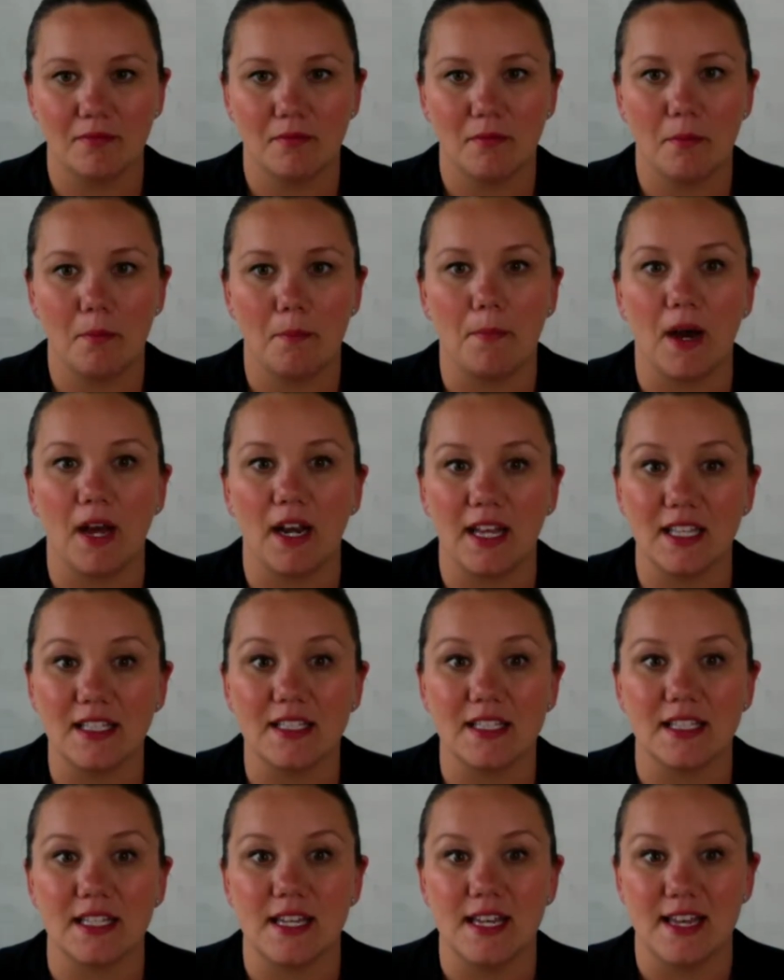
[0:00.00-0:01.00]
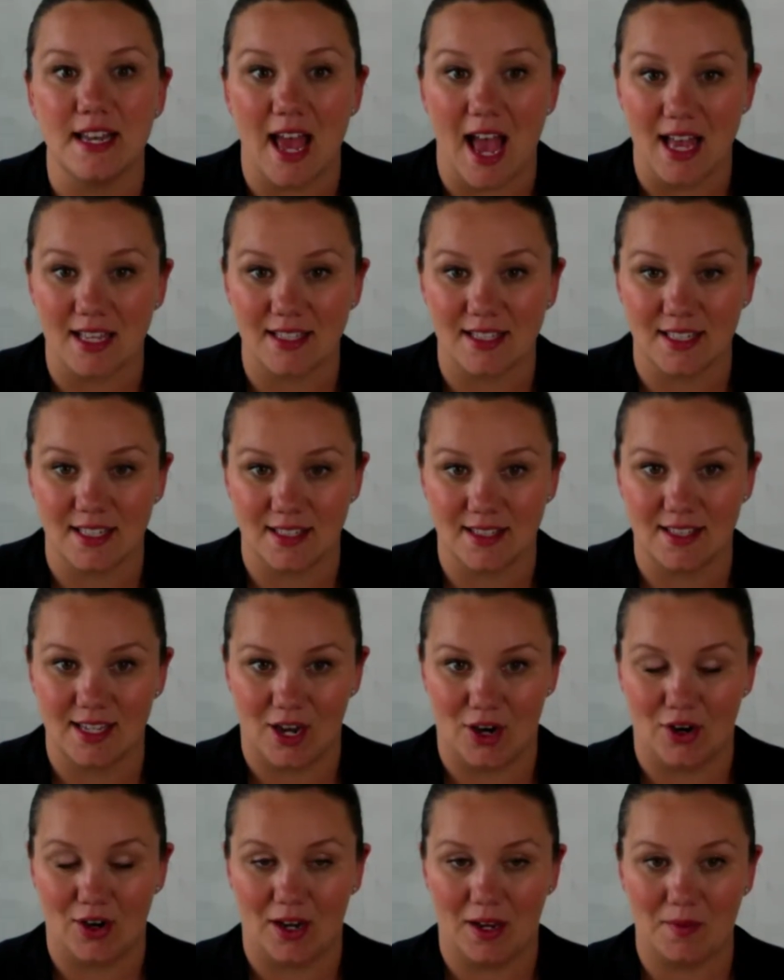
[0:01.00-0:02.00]
but it's
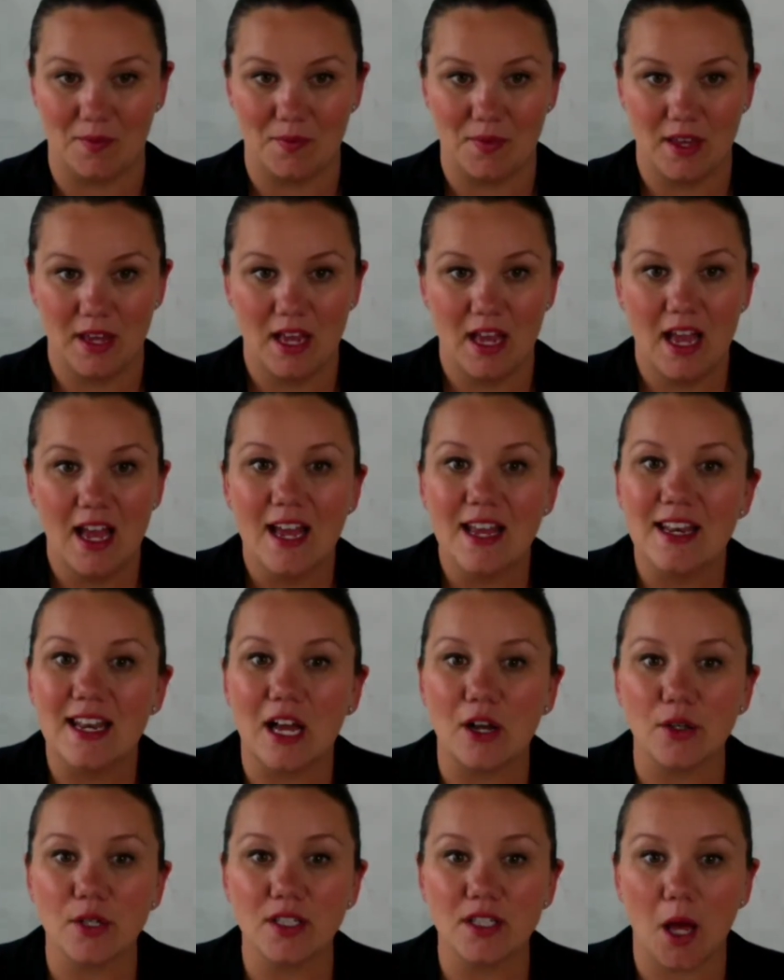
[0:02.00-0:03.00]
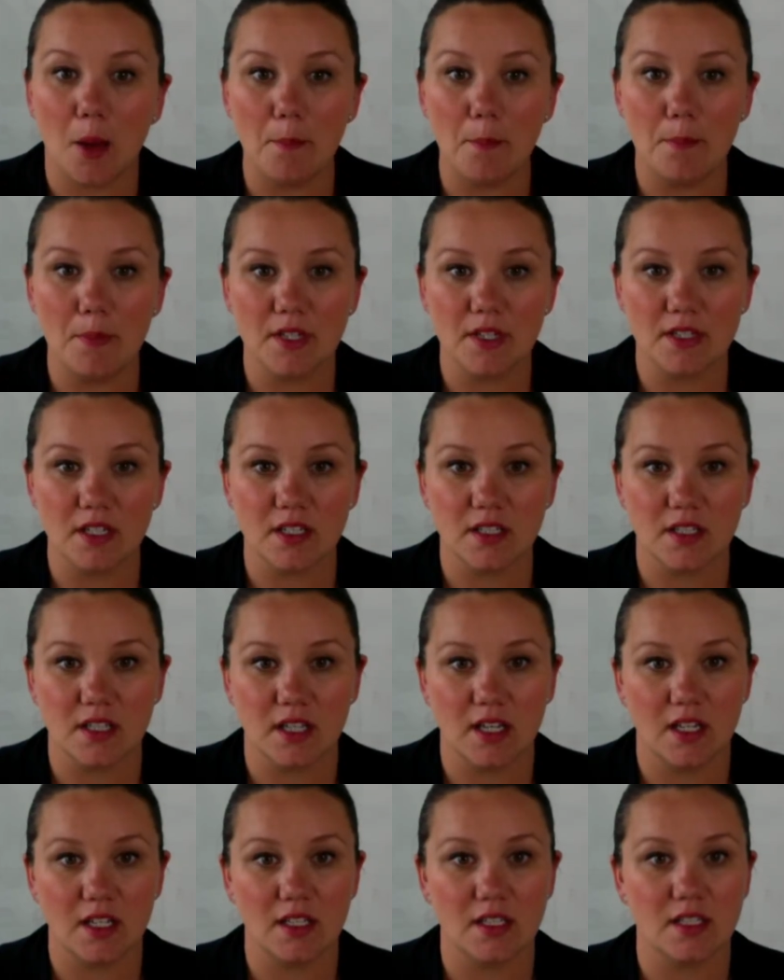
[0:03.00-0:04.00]
necessary. Now, some
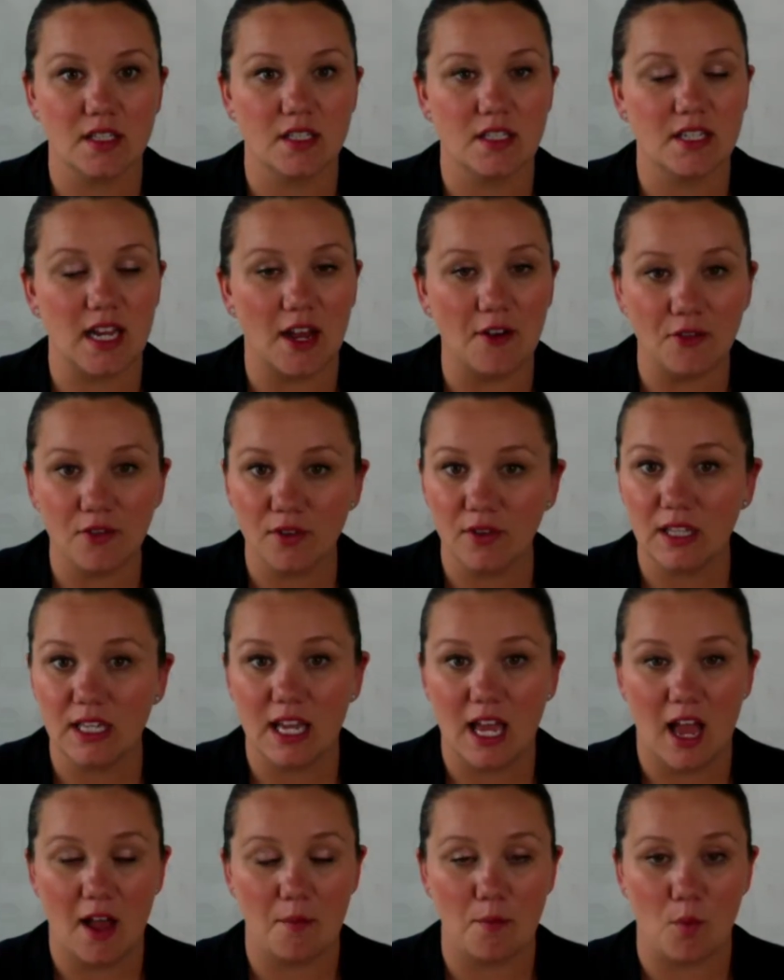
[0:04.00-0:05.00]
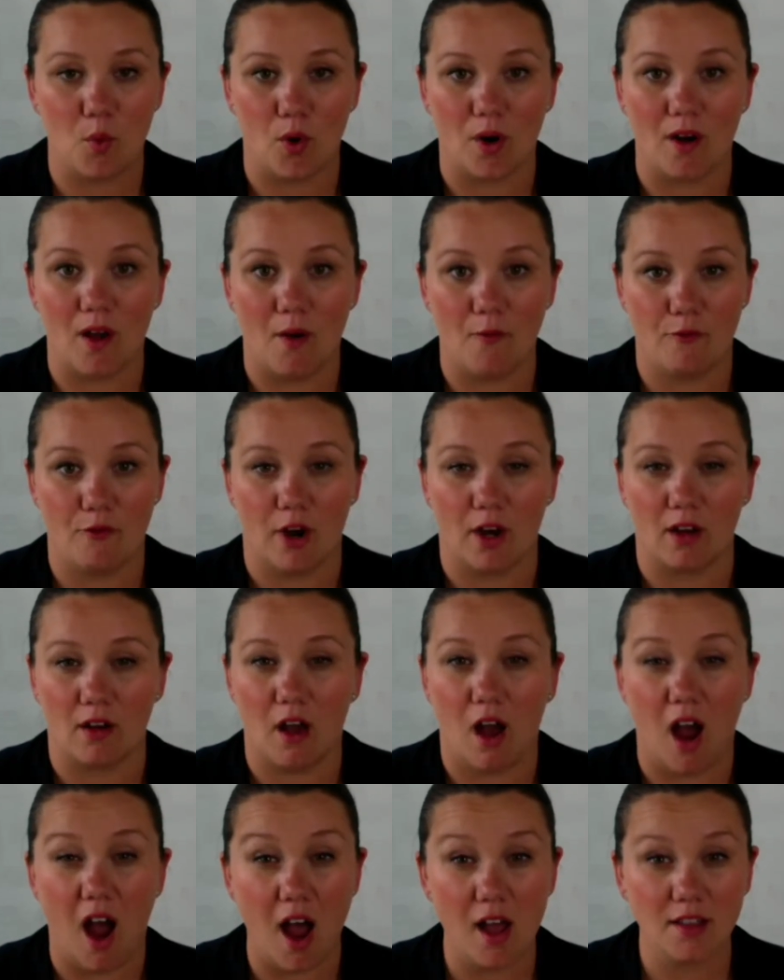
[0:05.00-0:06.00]
businesses definitely have more upfront
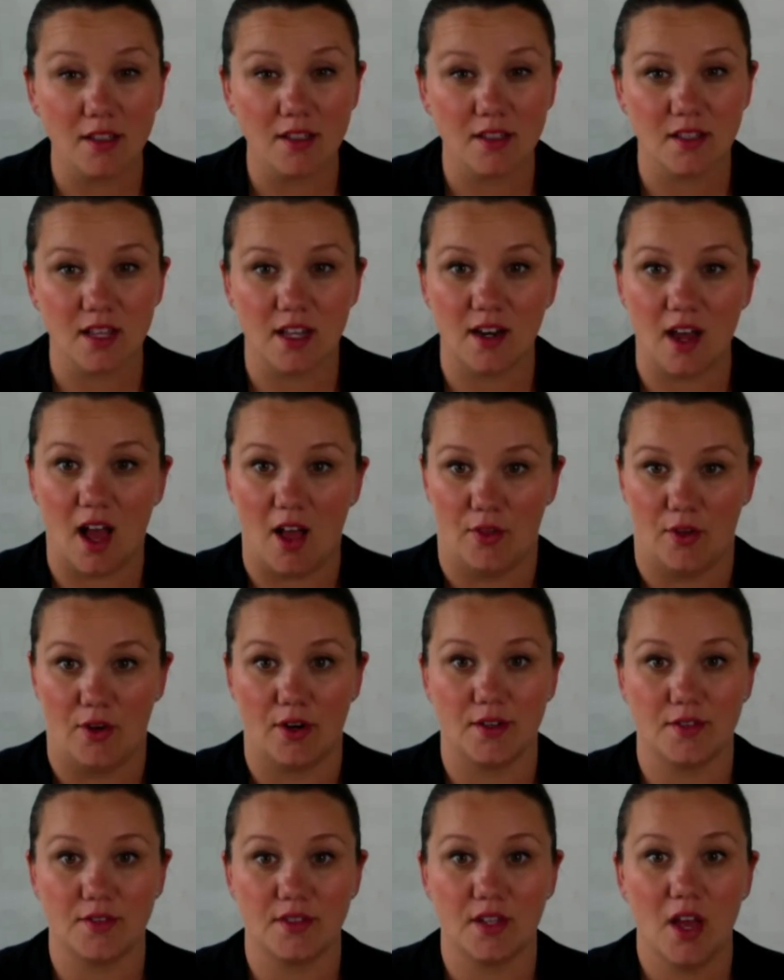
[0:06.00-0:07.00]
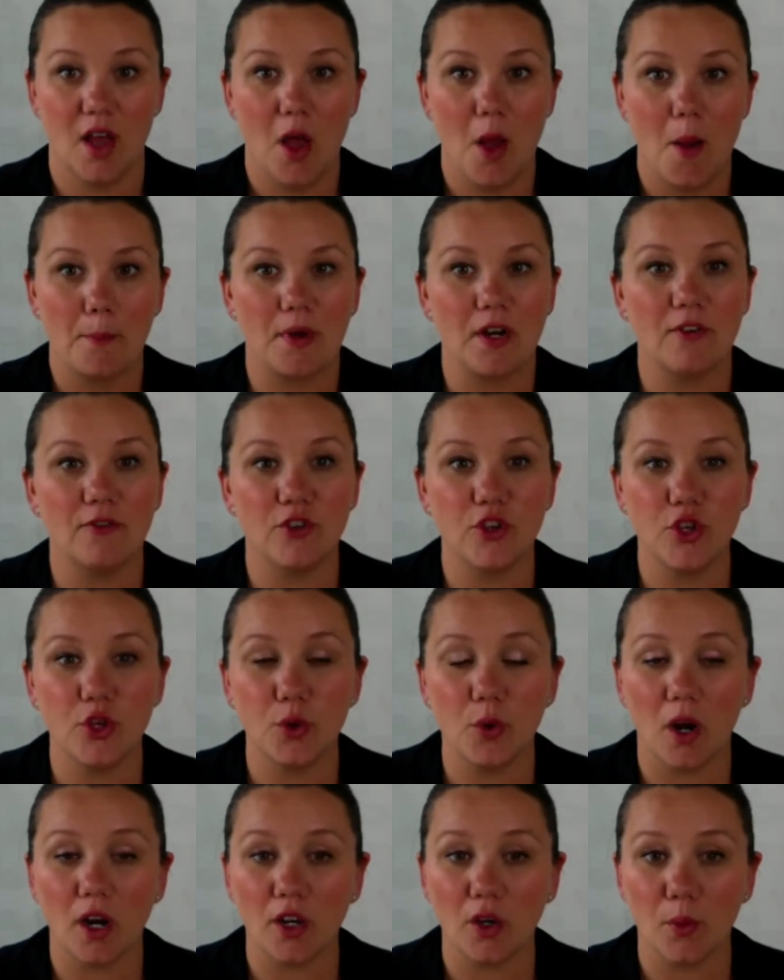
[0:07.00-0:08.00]
costs than others, but if
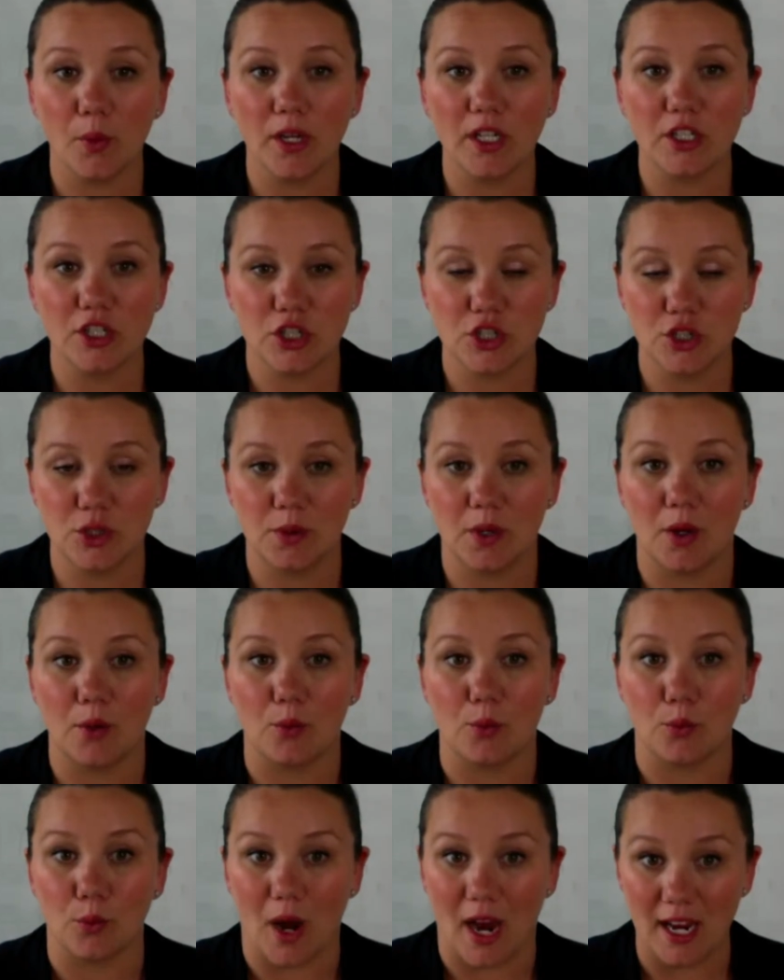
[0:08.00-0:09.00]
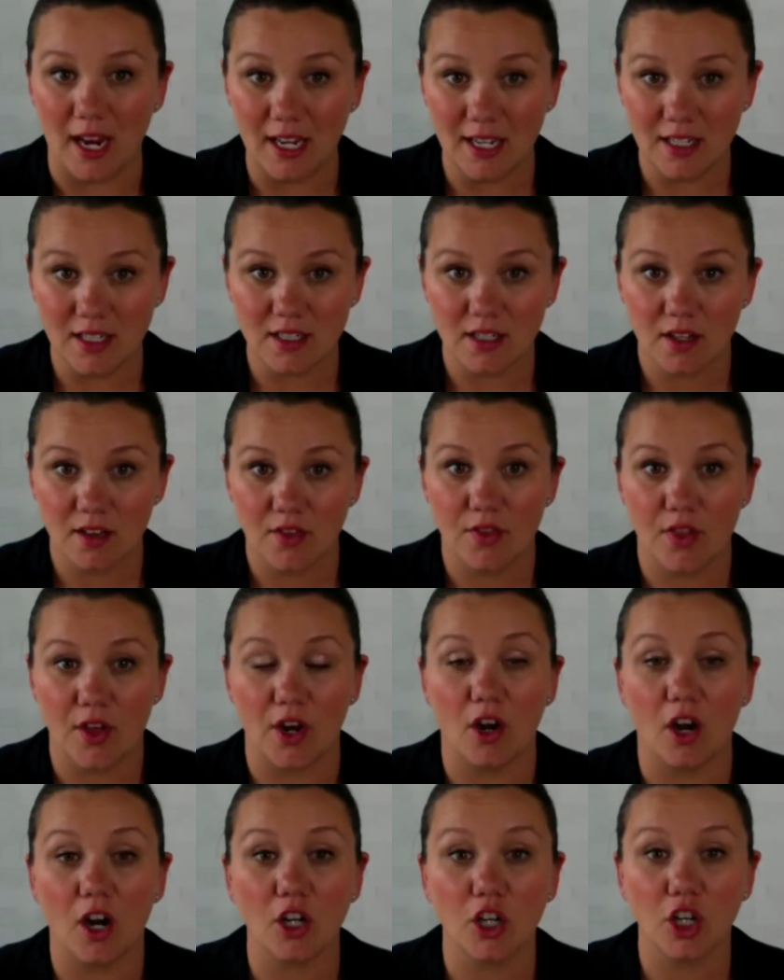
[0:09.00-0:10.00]
you are going to do it right,
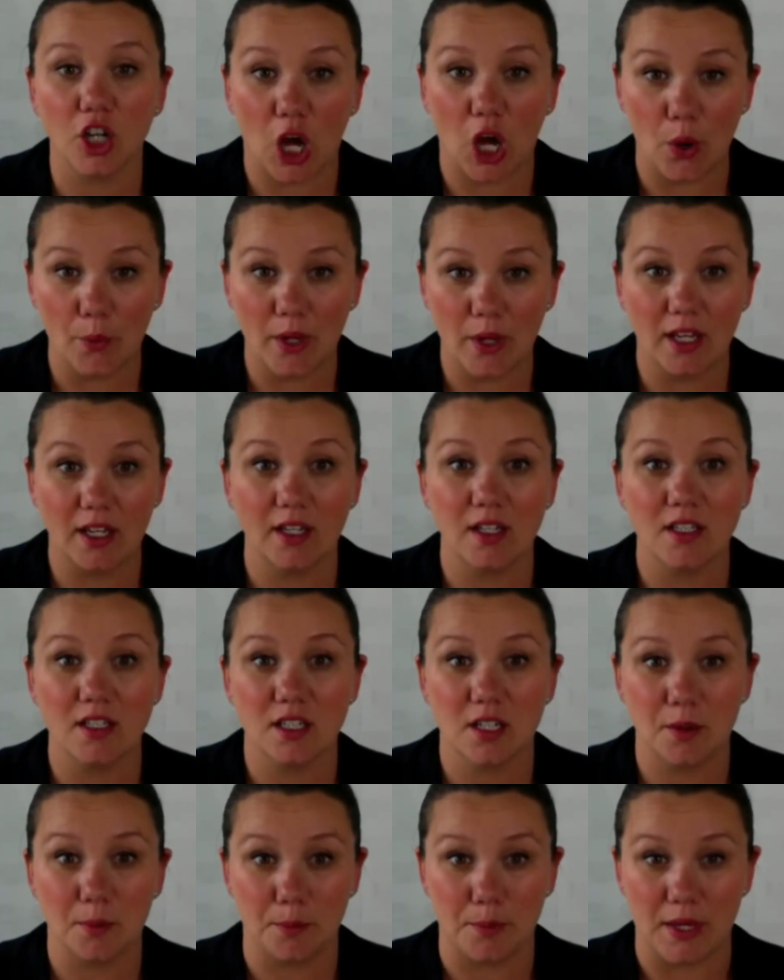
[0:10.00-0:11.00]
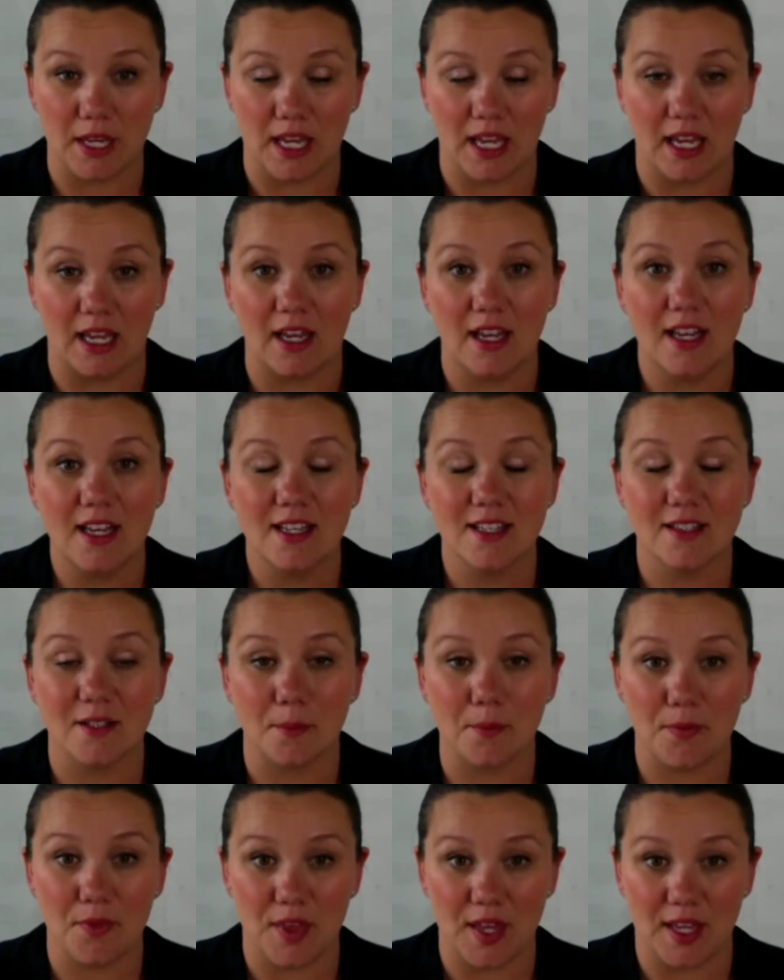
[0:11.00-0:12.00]
there are going to be
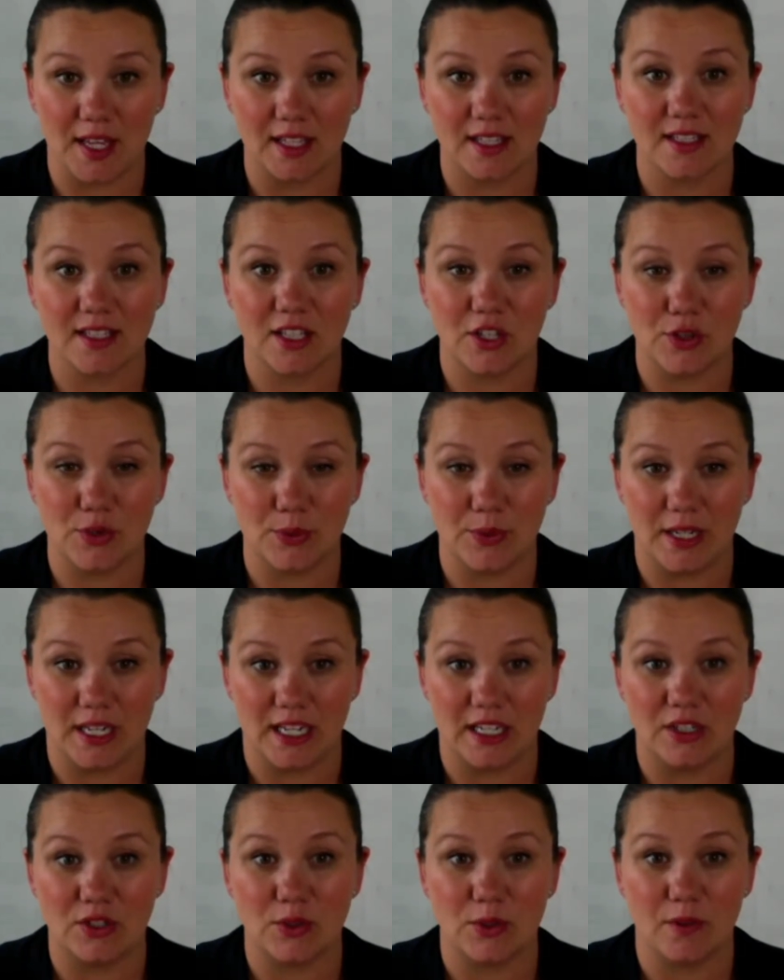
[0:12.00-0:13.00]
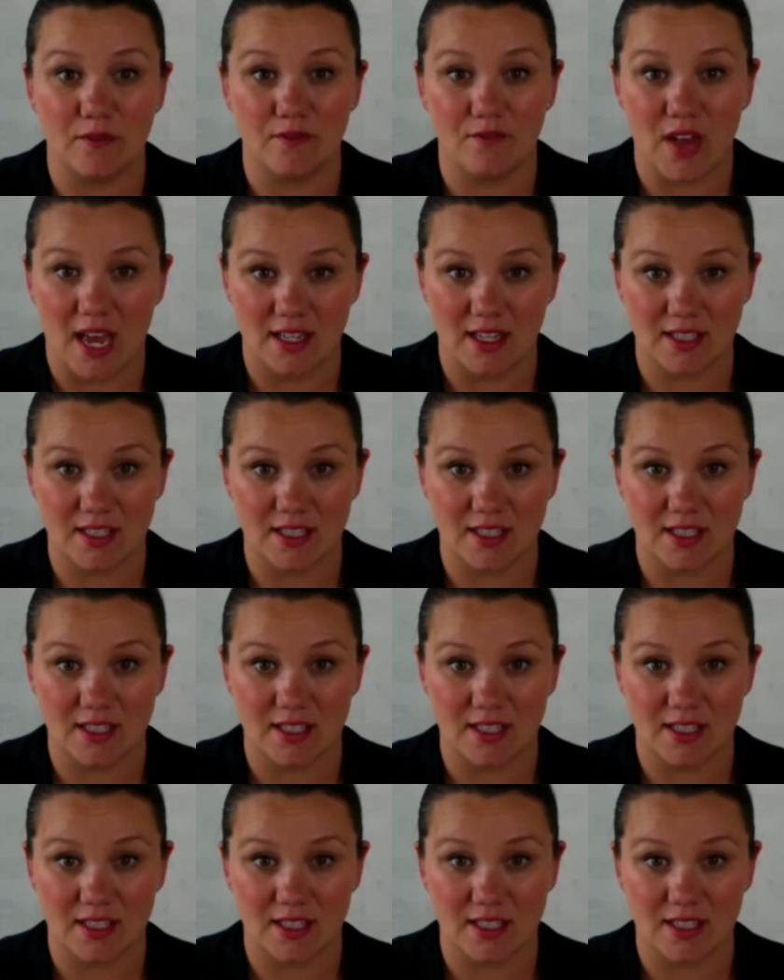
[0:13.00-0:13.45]
some things that you need to invest